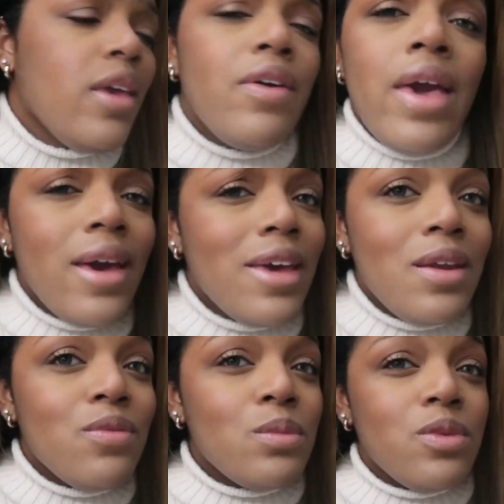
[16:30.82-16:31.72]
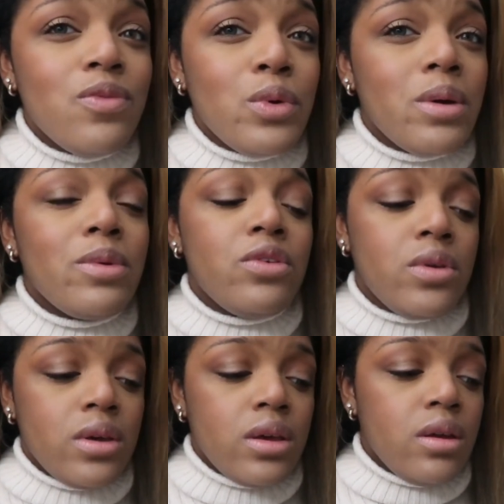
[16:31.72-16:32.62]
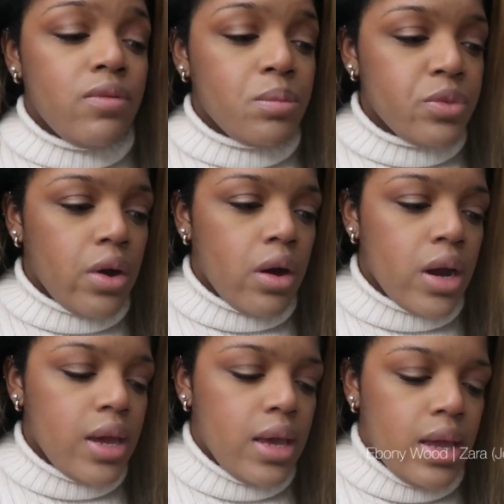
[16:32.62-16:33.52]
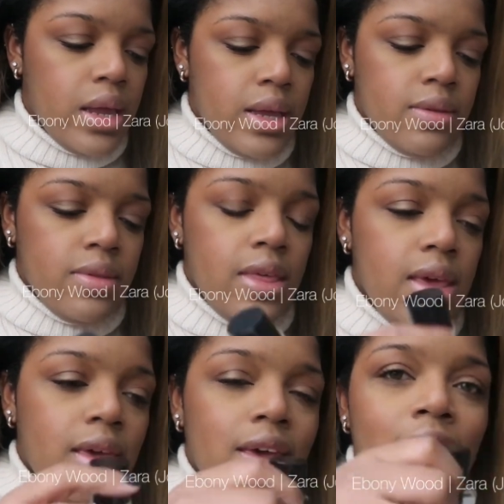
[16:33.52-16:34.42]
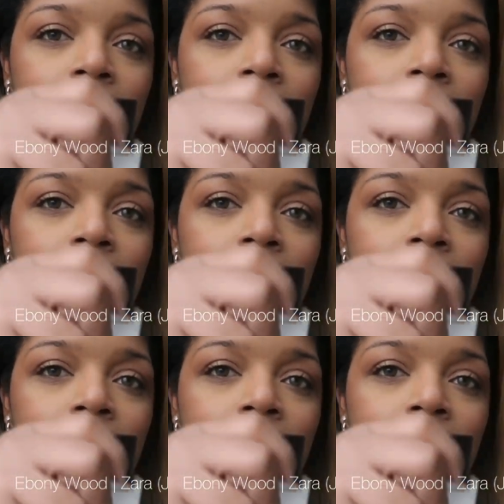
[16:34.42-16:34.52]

You can't get it from Sephora, but you can get it from Zara. It is the,